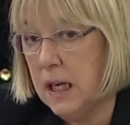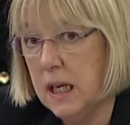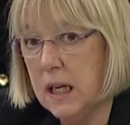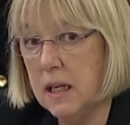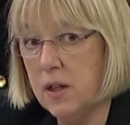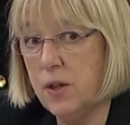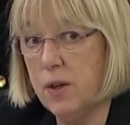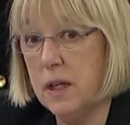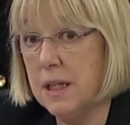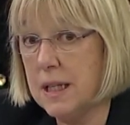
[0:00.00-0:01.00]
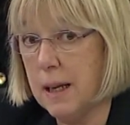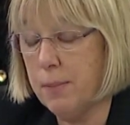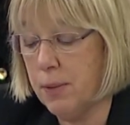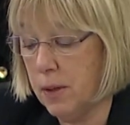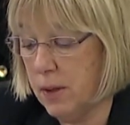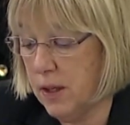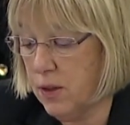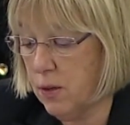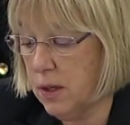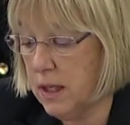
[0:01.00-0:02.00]
It included a temporary
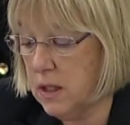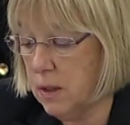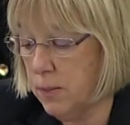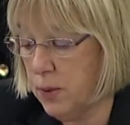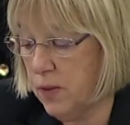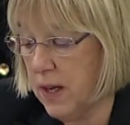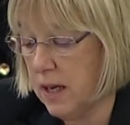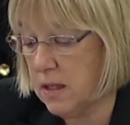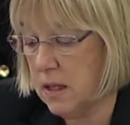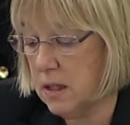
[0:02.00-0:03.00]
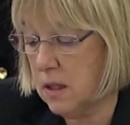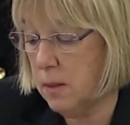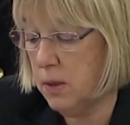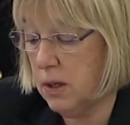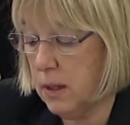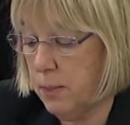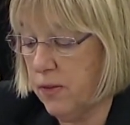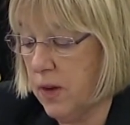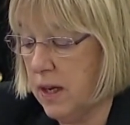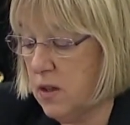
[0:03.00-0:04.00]
authority to improve access to community
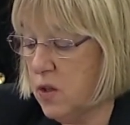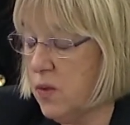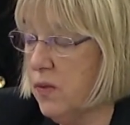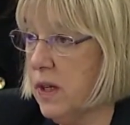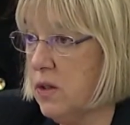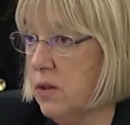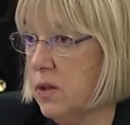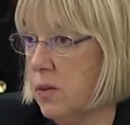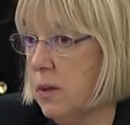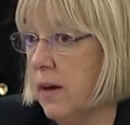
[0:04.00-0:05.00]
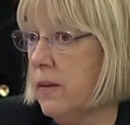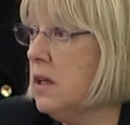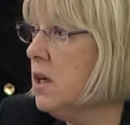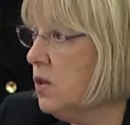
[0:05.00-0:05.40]
providers for veterans who are having